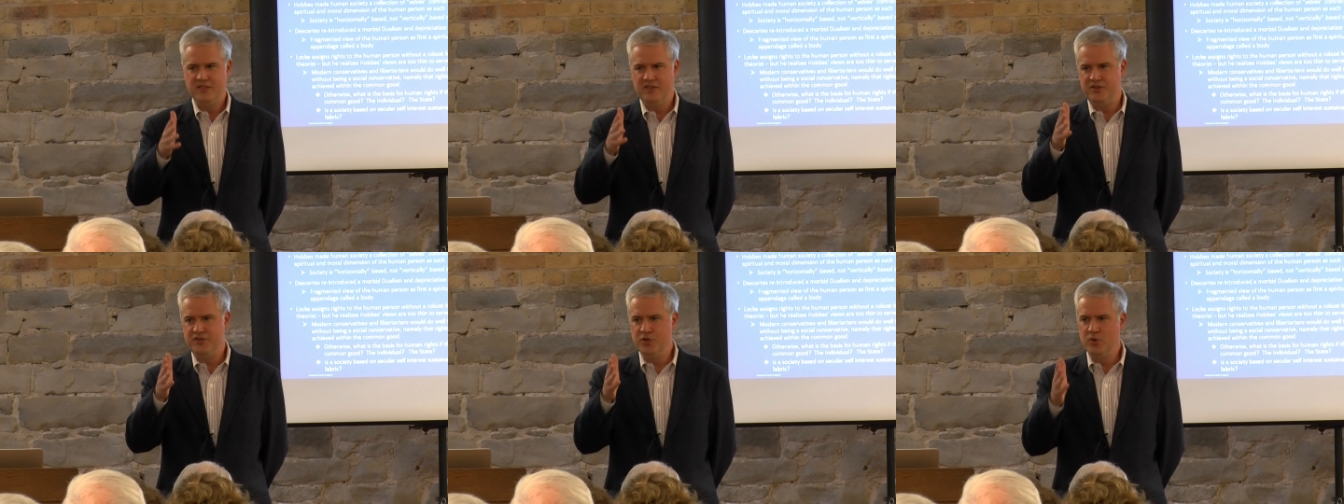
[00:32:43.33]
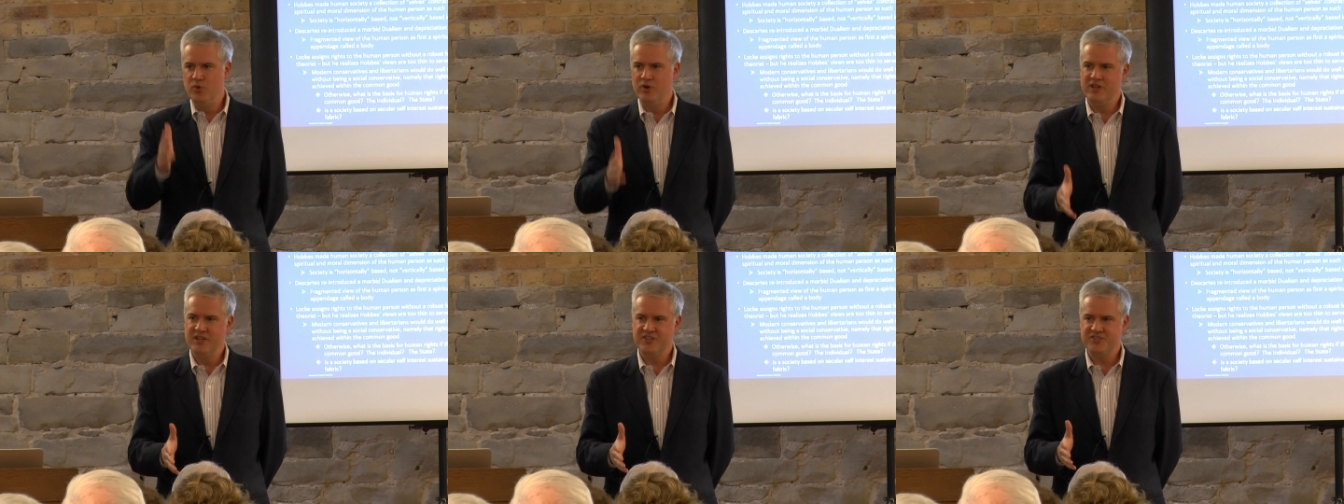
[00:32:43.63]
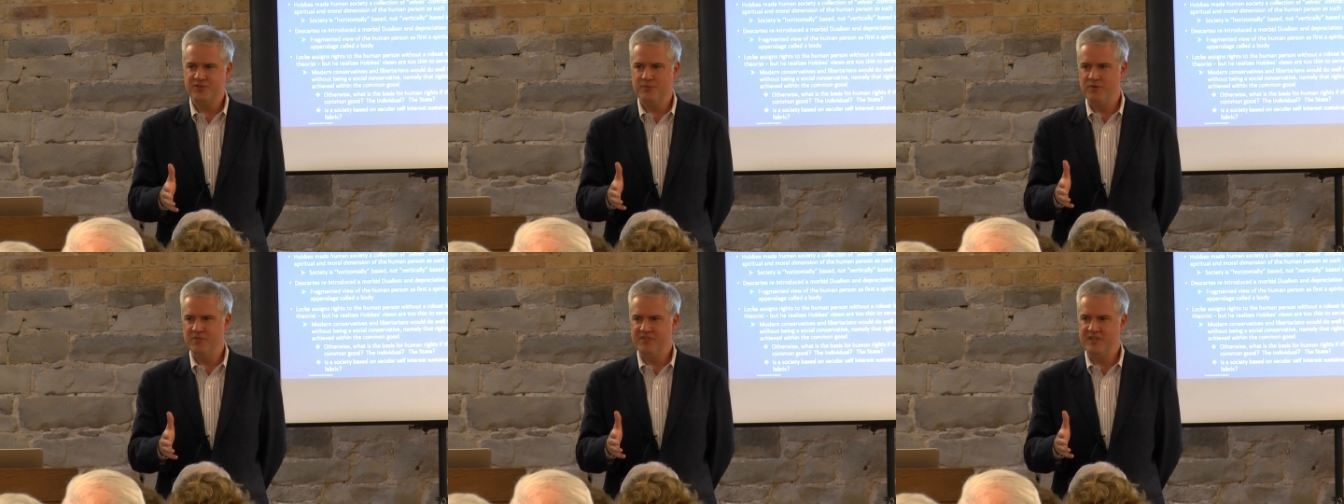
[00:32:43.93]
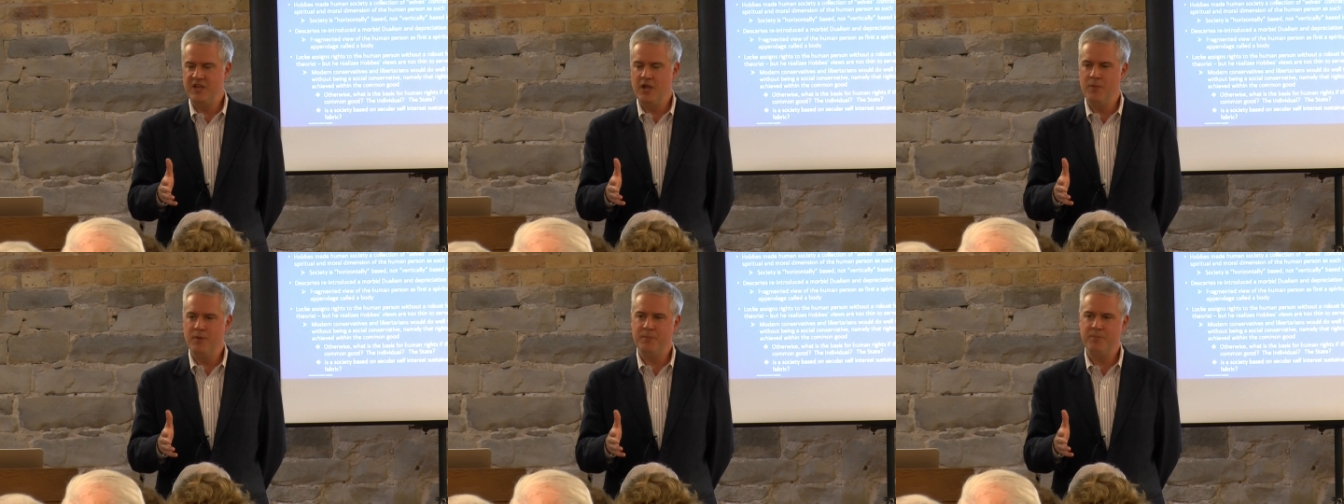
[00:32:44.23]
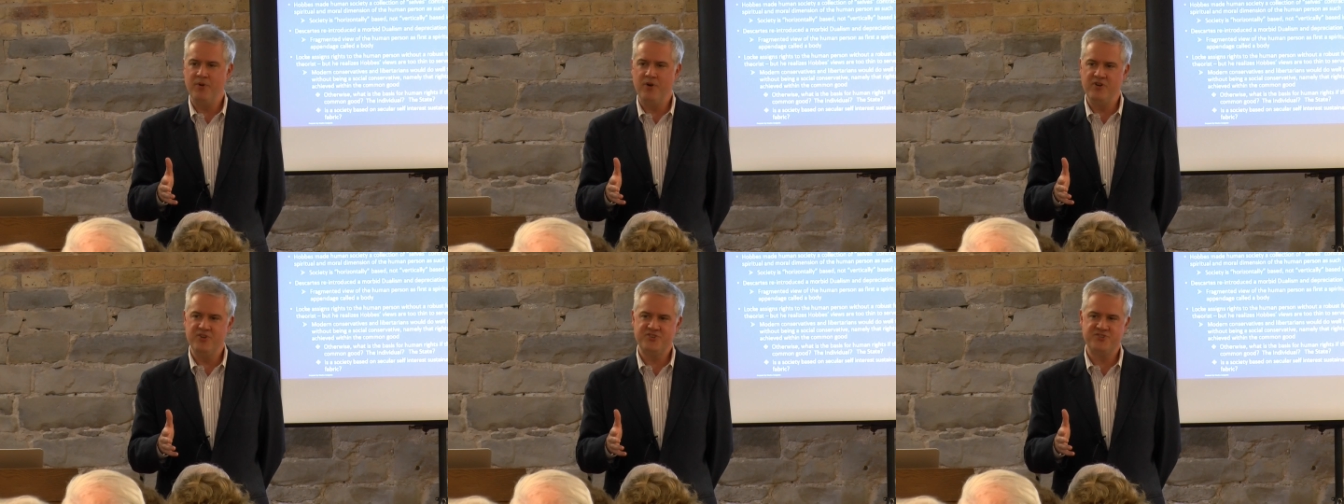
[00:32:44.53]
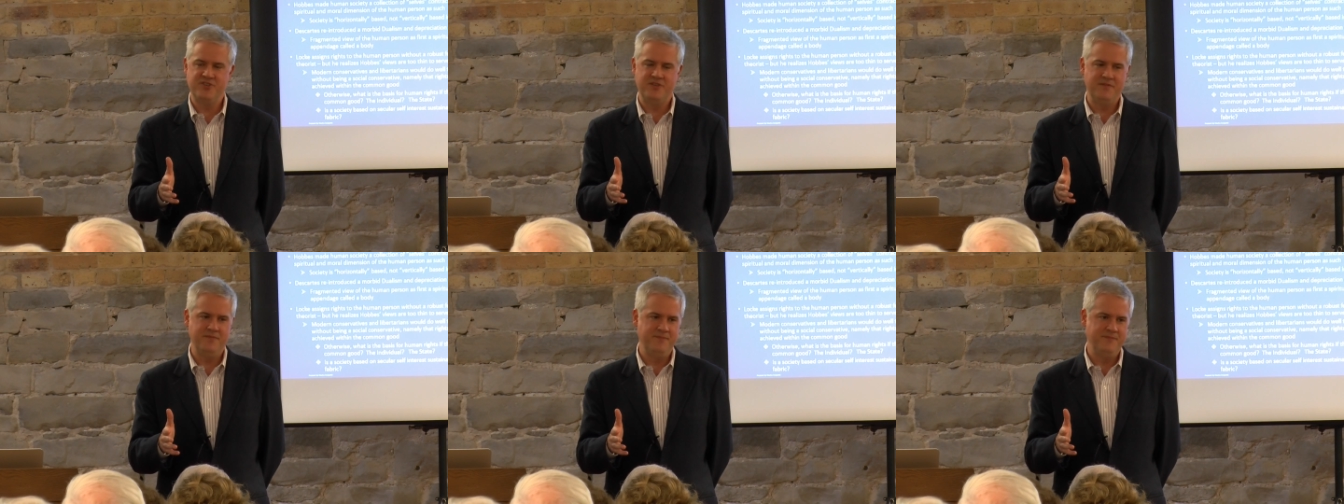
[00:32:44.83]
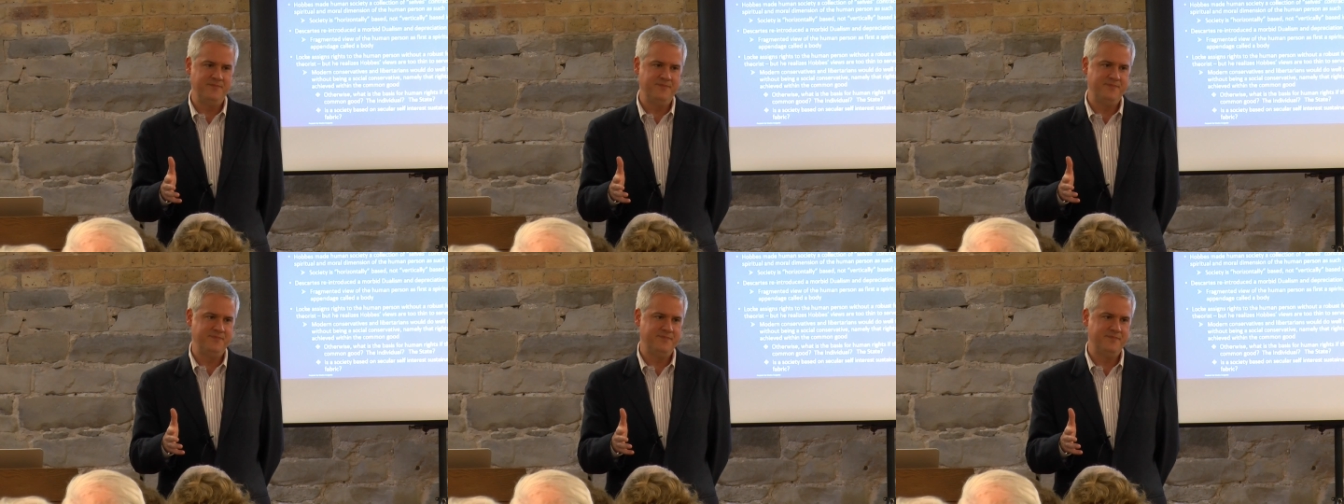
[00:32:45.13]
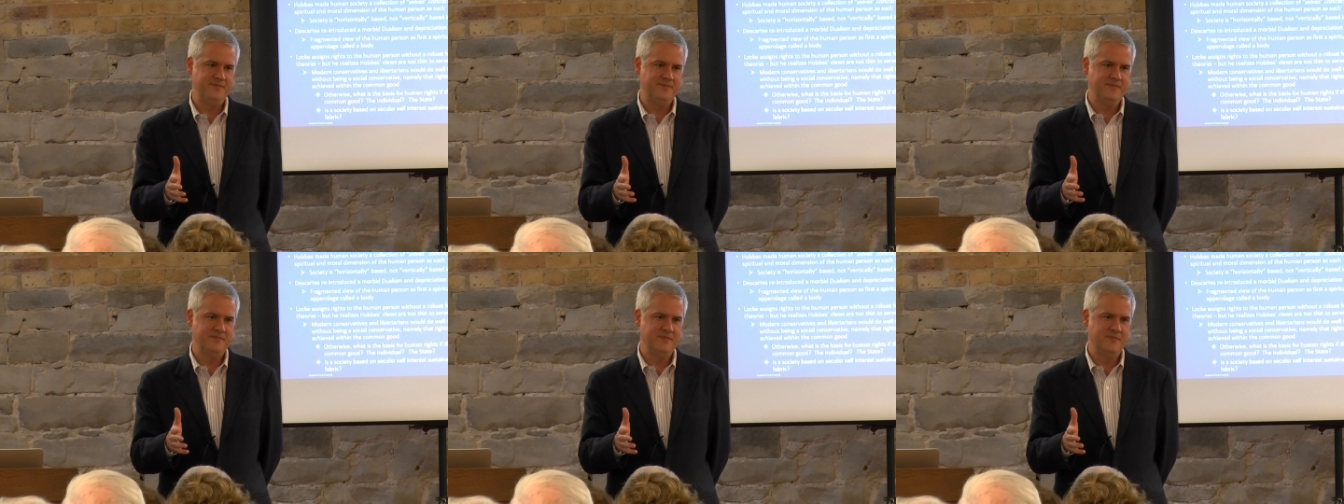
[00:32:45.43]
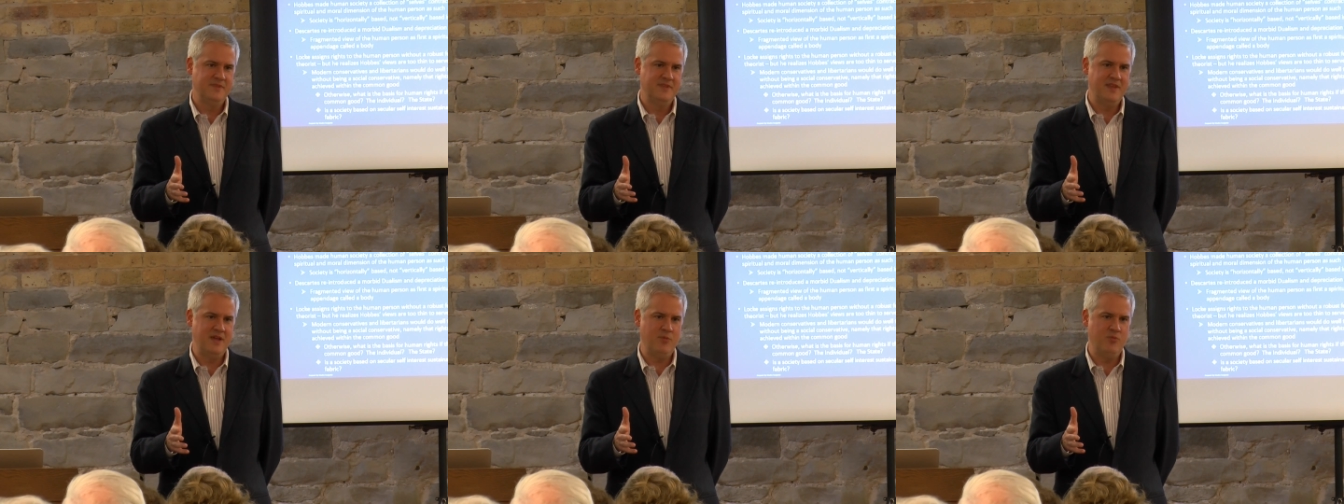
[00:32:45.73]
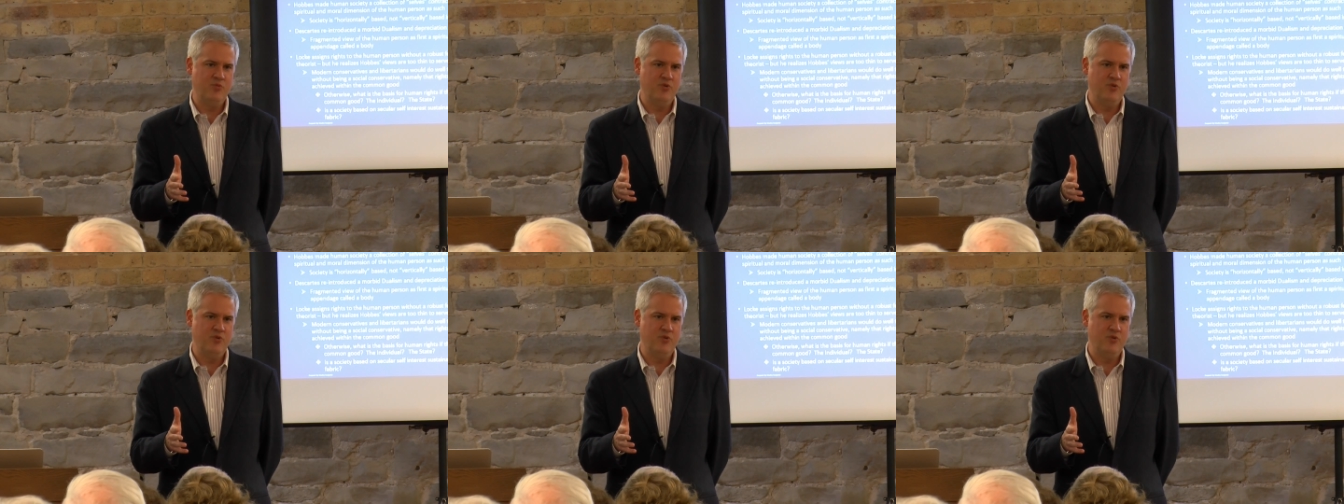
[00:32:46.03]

the dualism of the human person, that